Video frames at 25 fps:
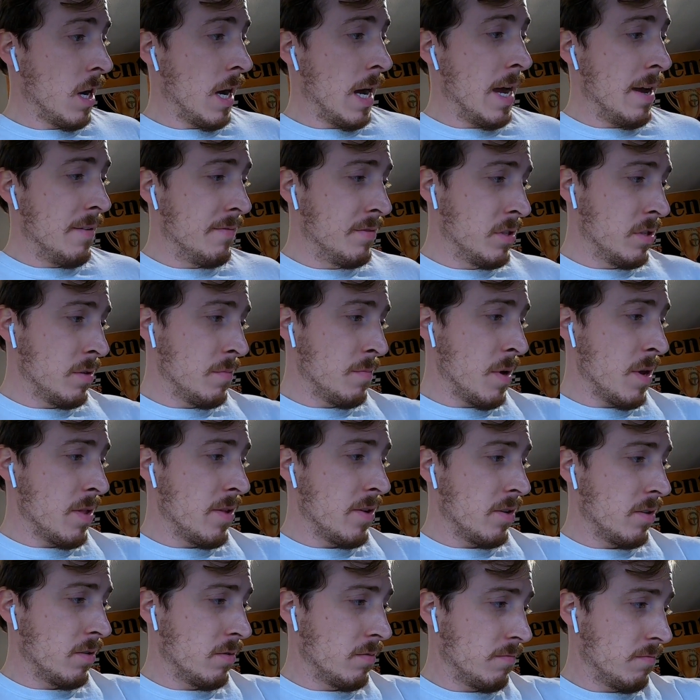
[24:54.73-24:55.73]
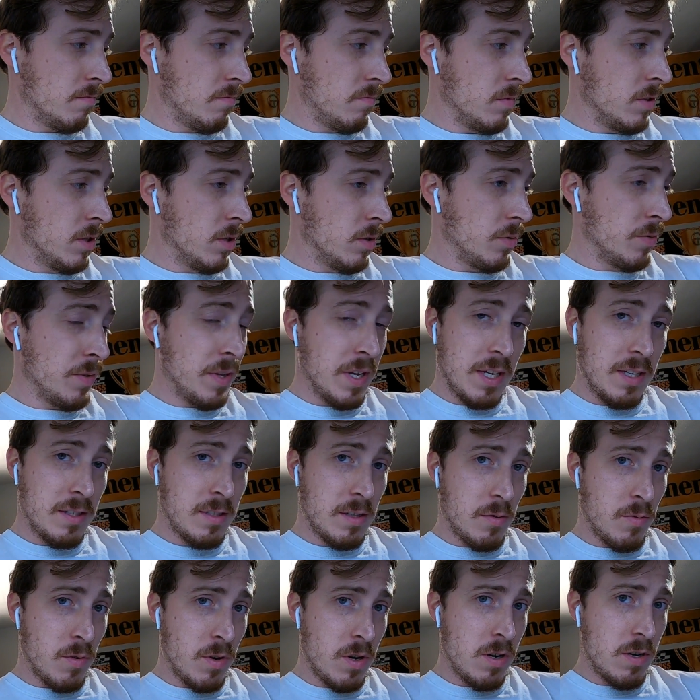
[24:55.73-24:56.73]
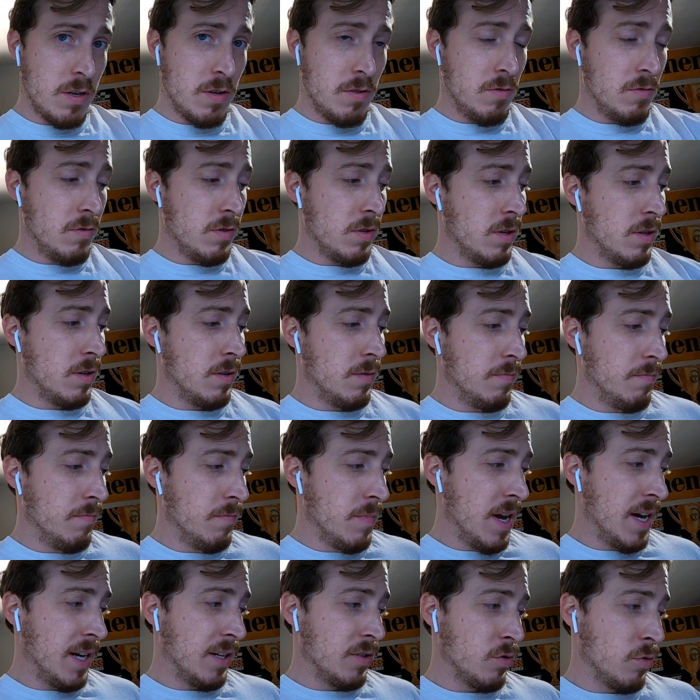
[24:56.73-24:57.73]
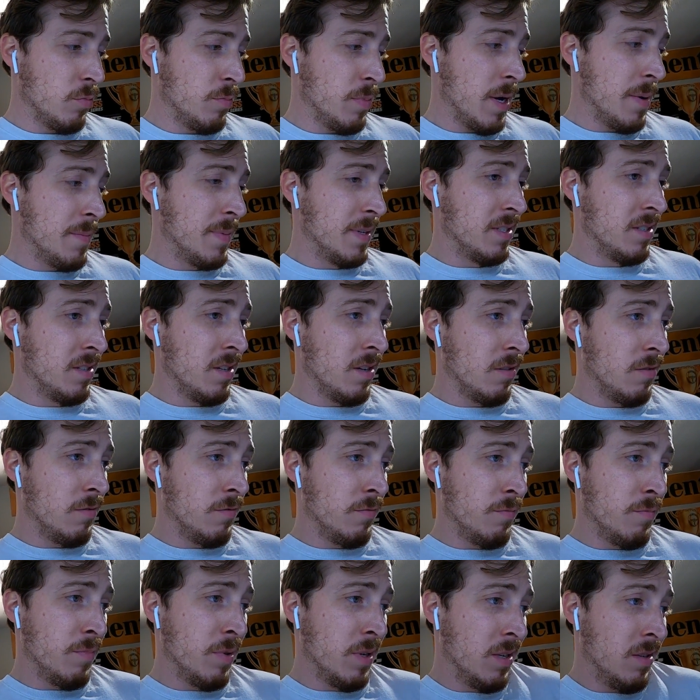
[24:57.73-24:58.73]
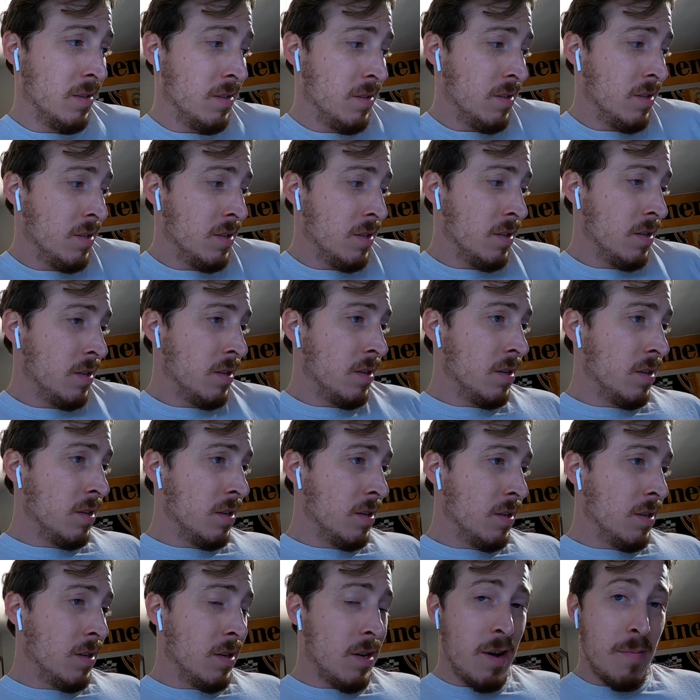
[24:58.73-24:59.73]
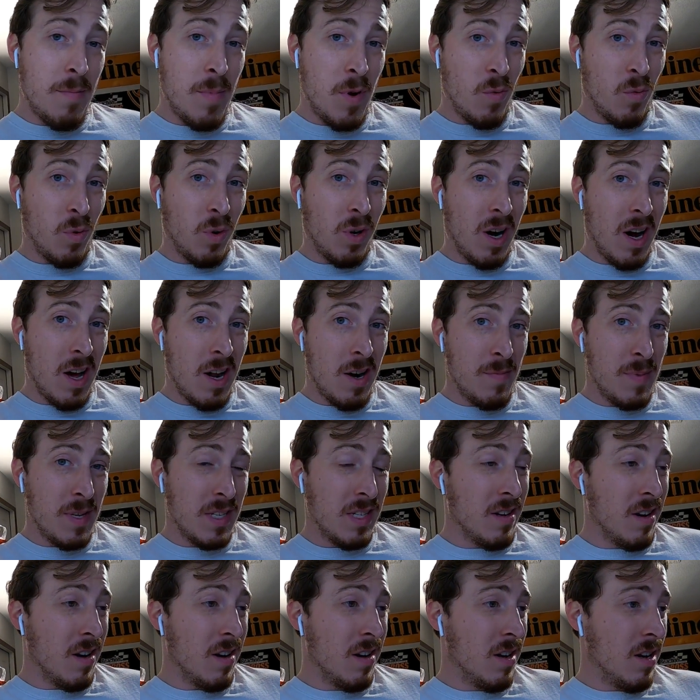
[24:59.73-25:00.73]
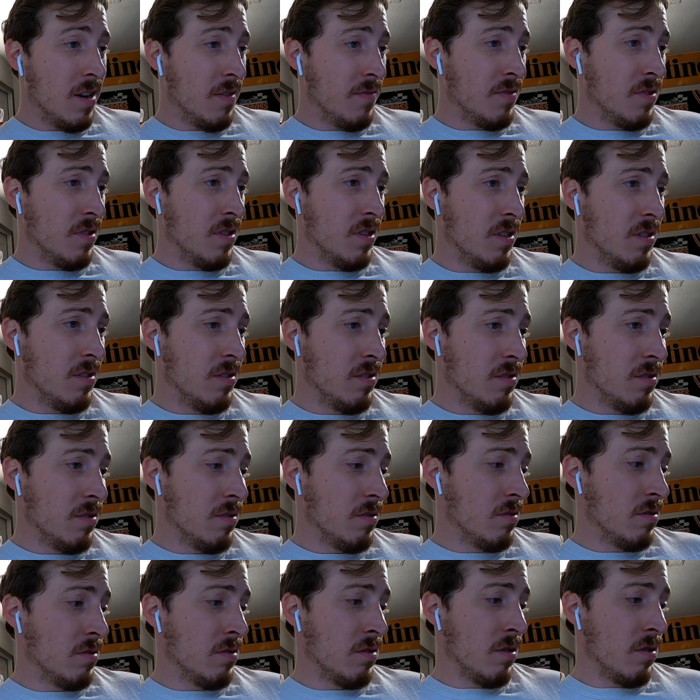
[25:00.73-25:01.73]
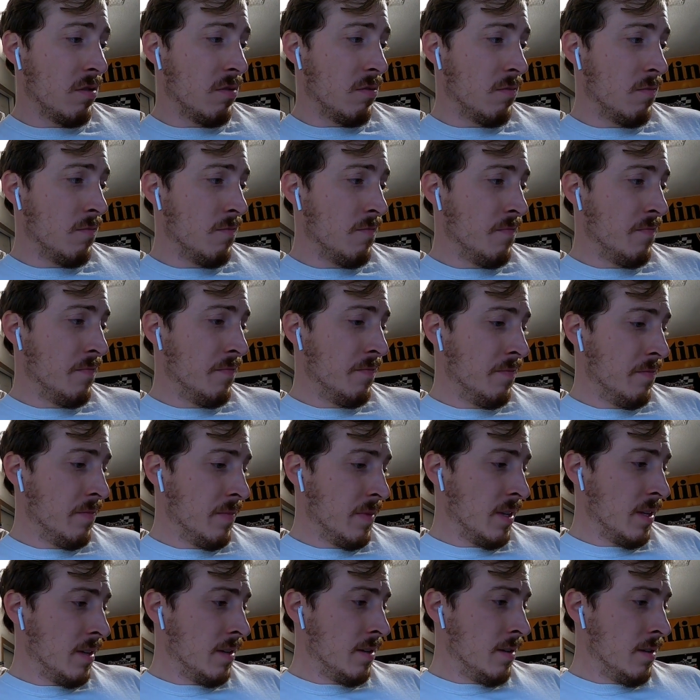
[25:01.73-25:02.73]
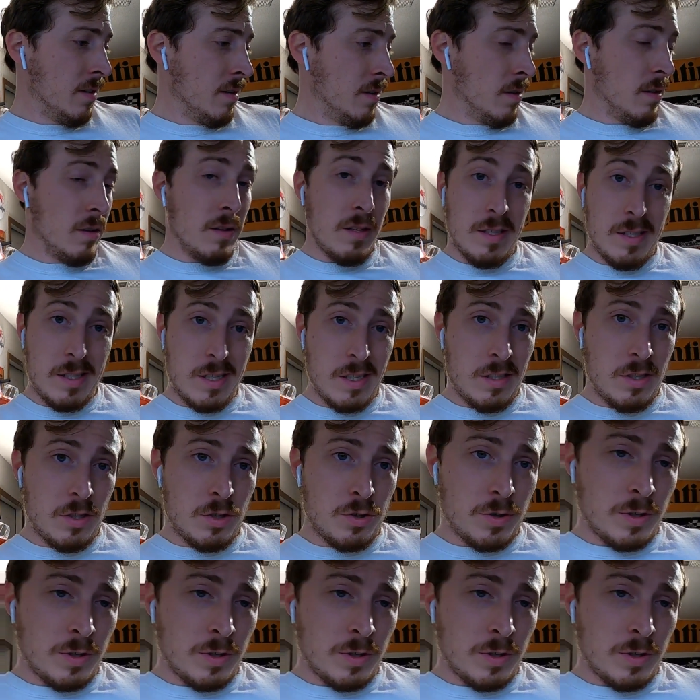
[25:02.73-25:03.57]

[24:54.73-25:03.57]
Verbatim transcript: I have some other little things I want to do to the actual pipe itself, but I mean, we'll kind of be done after this, so let's get to